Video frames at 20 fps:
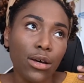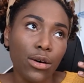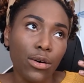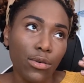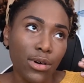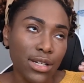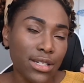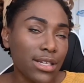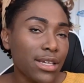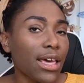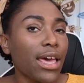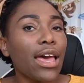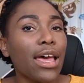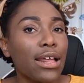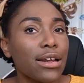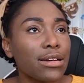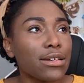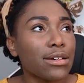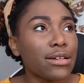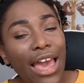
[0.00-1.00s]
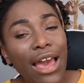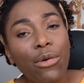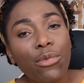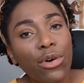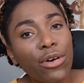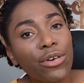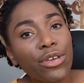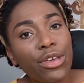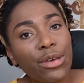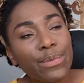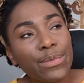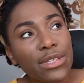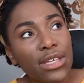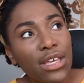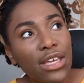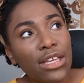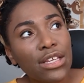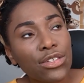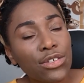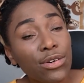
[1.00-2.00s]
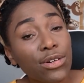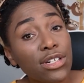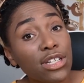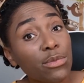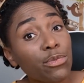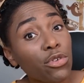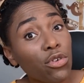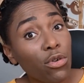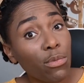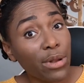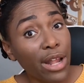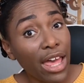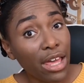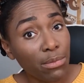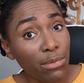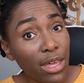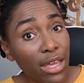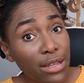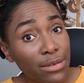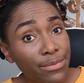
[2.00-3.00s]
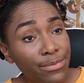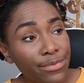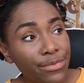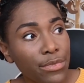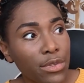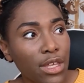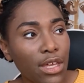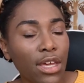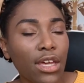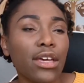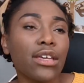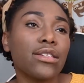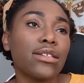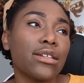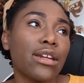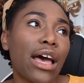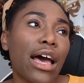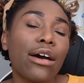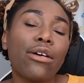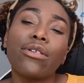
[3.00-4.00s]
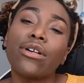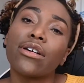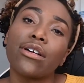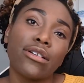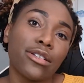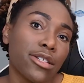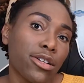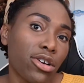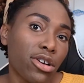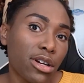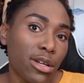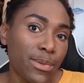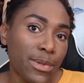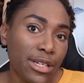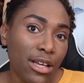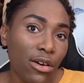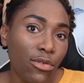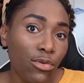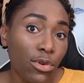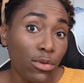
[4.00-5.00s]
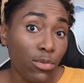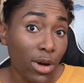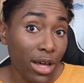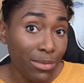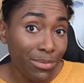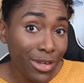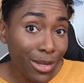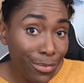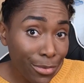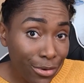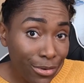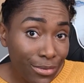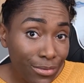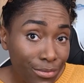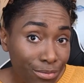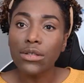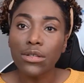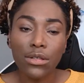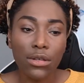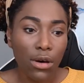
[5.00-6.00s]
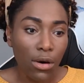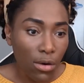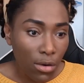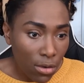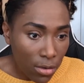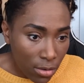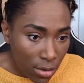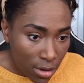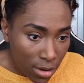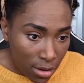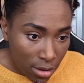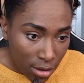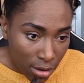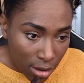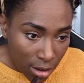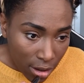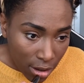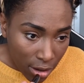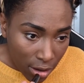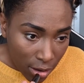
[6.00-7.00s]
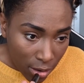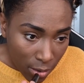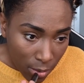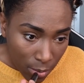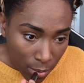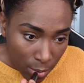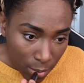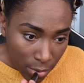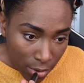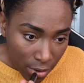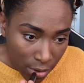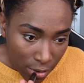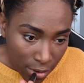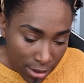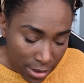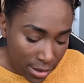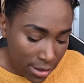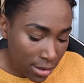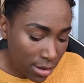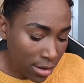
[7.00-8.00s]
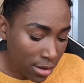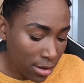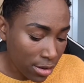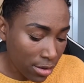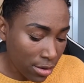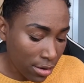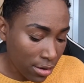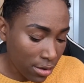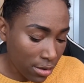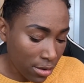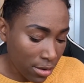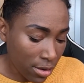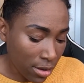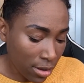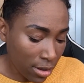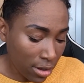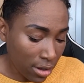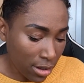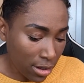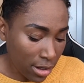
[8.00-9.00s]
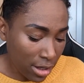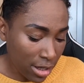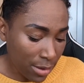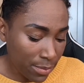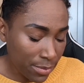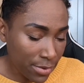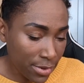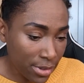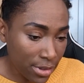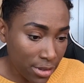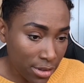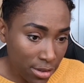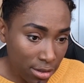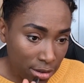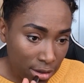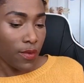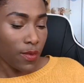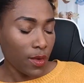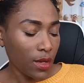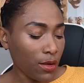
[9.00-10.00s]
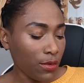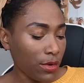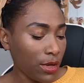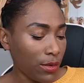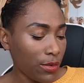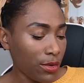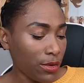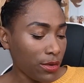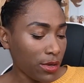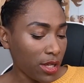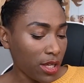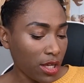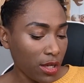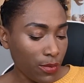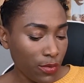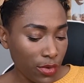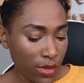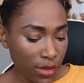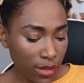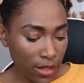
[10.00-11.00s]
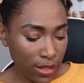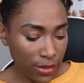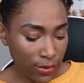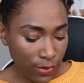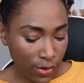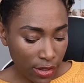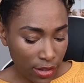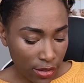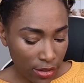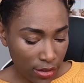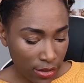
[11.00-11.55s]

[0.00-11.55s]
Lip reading: once again, Katt Williams is your typical black man. He's not going to concern himself with white people. So, let's see here. Lips. We will keep with this one.